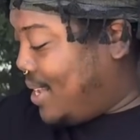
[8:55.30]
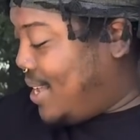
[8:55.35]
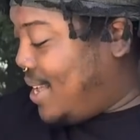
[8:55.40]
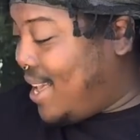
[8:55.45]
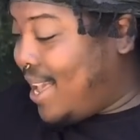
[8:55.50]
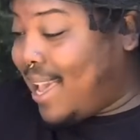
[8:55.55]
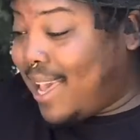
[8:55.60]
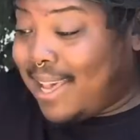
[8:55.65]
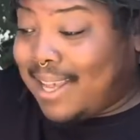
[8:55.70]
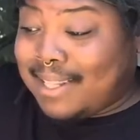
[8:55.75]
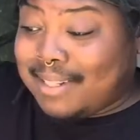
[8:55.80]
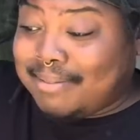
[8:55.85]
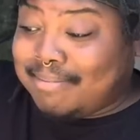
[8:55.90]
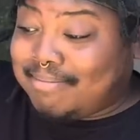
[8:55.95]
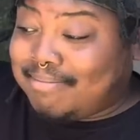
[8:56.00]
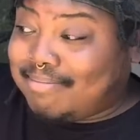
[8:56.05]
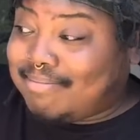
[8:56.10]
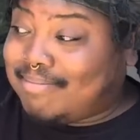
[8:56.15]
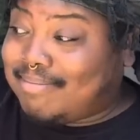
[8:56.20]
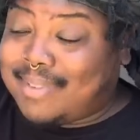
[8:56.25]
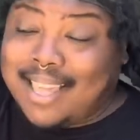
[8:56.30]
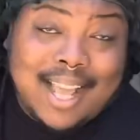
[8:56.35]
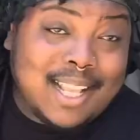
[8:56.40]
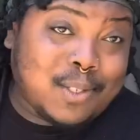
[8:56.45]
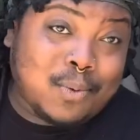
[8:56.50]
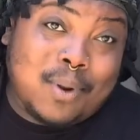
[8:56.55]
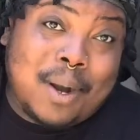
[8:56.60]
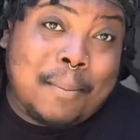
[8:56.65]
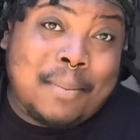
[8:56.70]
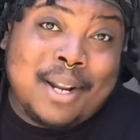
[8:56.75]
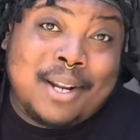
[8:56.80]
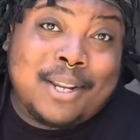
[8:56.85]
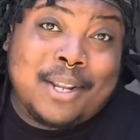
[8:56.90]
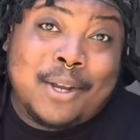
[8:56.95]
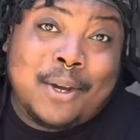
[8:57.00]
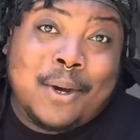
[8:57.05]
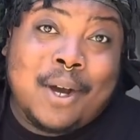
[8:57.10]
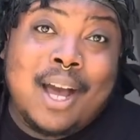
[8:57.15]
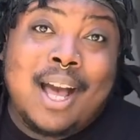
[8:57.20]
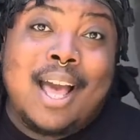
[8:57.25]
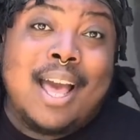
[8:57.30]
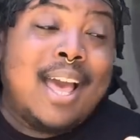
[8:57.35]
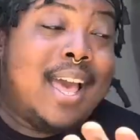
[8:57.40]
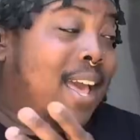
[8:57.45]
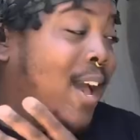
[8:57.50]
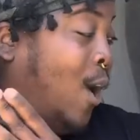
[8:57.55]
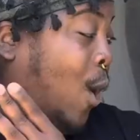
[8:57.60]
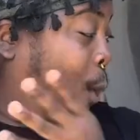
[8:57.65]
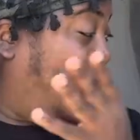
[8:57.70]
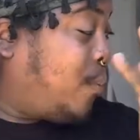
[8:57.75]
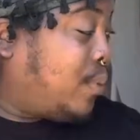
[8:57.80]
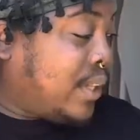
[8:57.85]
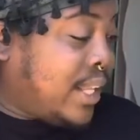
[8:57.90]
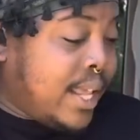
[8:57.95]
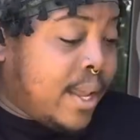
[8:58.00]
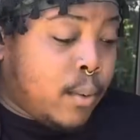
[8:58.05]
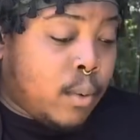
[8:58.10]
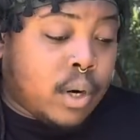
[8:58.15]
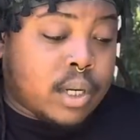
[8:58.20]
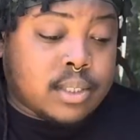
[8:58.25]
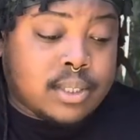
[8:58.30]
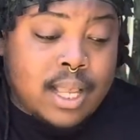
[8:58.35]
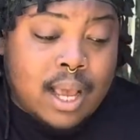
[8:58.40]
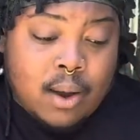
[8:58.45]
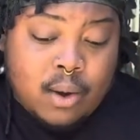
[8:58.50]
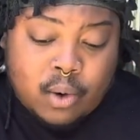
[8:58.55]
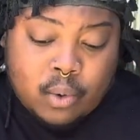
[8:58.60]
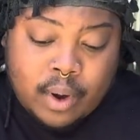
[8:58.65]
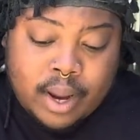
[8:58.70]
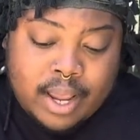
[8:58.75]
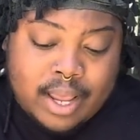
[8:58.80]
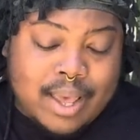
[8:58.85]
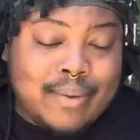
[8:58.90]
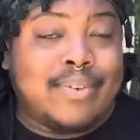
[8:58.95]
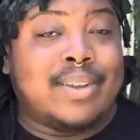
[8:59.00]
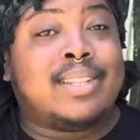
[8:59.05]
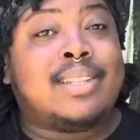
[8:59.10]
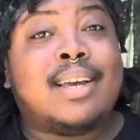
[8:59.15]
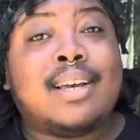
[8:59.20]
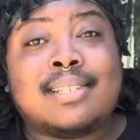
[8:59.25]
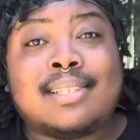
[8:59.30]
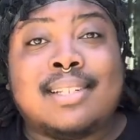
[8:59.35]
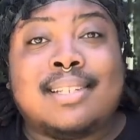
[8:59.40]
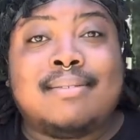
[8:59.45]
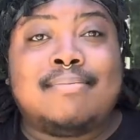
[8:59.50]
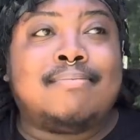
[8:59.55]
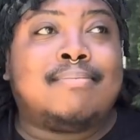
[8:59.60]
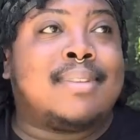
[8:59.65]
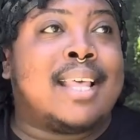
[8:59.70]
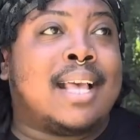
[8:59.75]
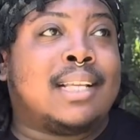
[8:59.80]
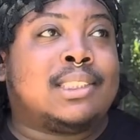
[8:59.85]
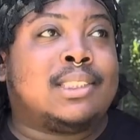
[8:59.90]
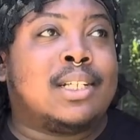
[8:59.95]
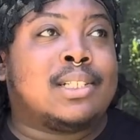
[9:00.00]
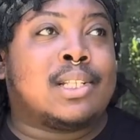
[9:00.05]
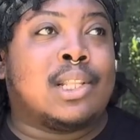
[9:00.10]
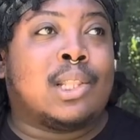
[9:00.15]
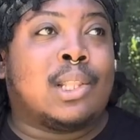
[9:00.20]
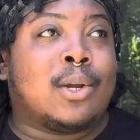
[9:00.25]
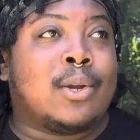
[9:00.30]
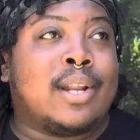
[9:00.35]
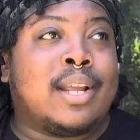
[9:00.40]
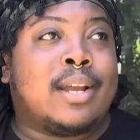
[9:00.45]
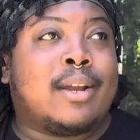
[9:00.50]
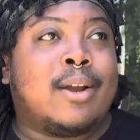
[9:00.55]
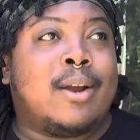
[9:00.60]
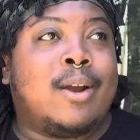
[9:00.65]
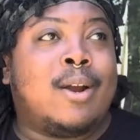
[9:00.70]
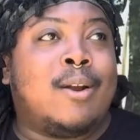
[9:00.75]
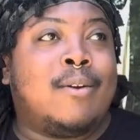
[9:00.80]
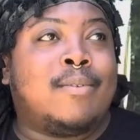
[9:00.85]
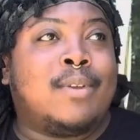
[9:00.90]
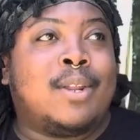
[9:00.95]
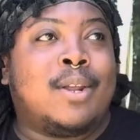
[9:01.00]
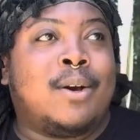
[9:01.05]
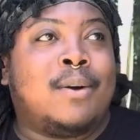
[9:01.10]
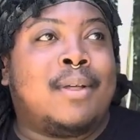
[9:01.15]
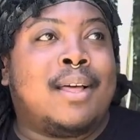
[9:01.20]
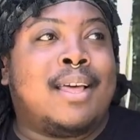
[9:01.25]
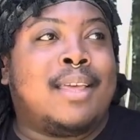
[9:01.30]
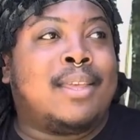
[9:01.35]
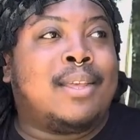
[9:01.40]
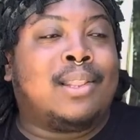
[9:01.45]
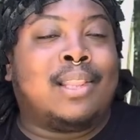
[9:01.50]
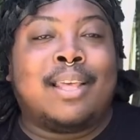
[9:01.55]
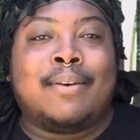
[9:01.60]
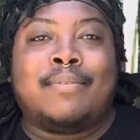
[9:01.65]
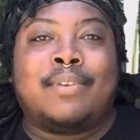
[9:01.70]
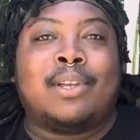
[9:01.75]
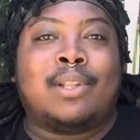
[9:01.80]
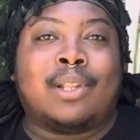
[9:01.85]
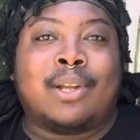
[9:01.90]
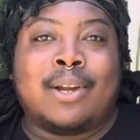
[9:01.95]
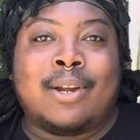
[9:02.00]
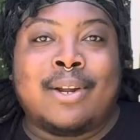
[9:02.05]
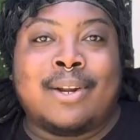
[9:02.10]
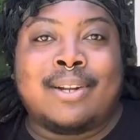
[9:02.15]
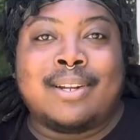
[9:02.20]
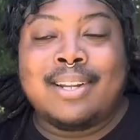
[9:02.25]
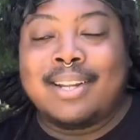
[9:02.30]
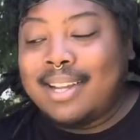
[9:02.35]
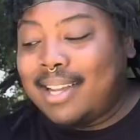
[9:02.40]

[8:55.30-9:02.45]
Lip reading: And that's what I'm gonna do. Hopefully it works out great. If it doesn't, that's just a learning curve. You know, that you live, you learn.